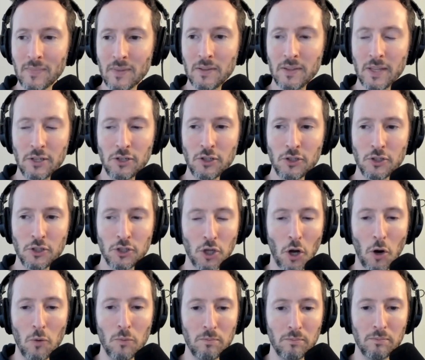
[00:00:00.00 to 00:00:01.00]
they just
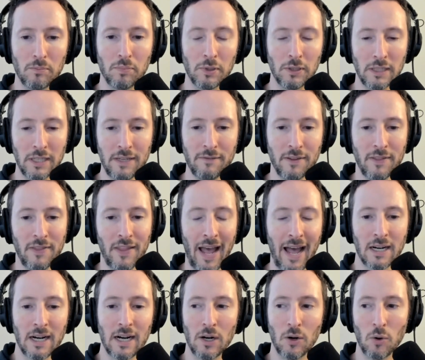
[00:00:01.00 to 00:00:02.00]
don't believe in
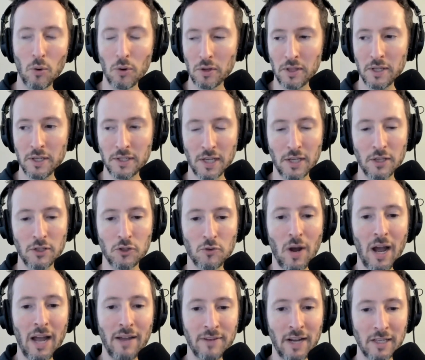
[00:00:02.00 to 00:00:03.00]
that, or at least they
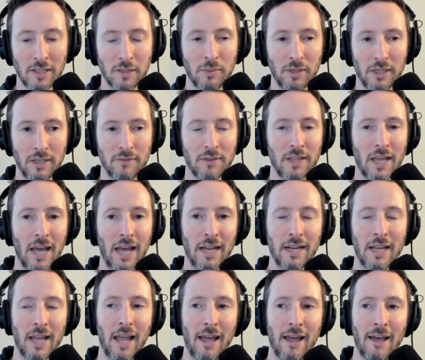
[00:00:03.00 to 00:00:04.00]
strive not to believe in
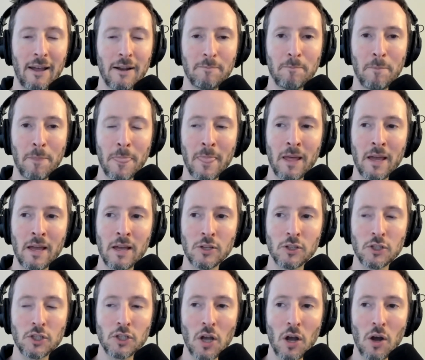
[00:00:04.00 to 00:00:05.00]
that. And
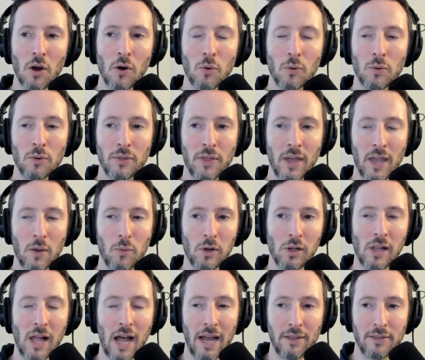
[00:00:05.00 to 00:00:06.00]
so they
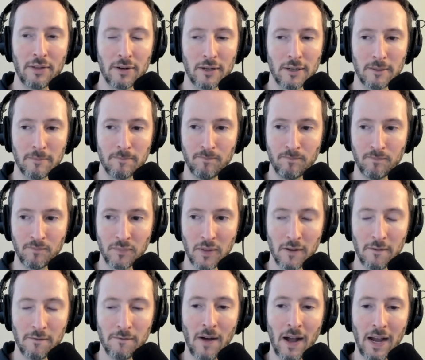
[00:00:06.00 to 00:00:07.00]
will either
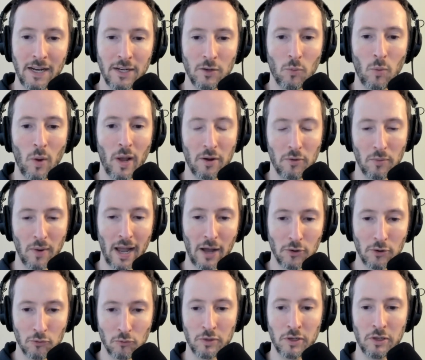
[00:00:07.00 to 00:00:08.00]
find a way
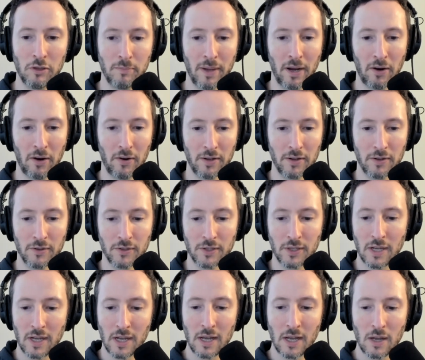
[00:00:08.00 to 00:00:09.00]
around real
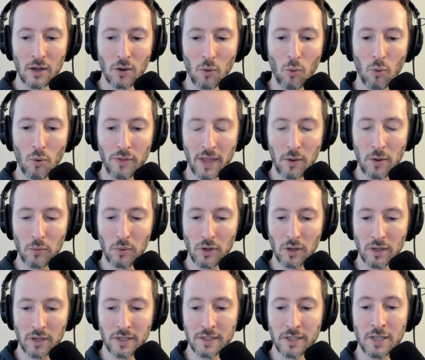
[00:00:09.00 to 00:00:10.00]
barriers, or they
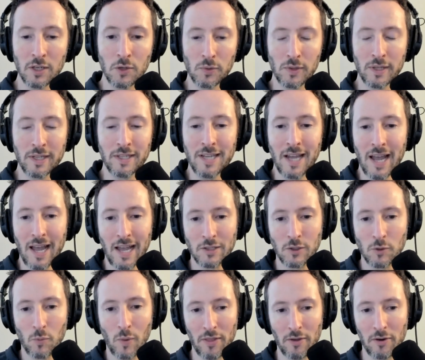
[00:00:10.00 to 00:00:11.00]
will continually
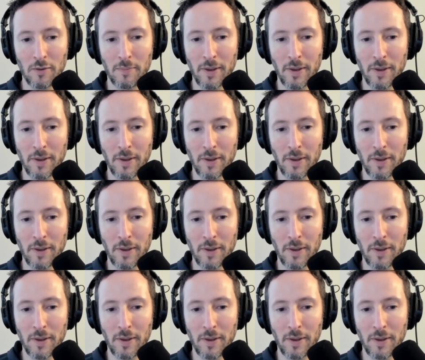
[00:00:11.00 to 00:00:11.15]
test whether a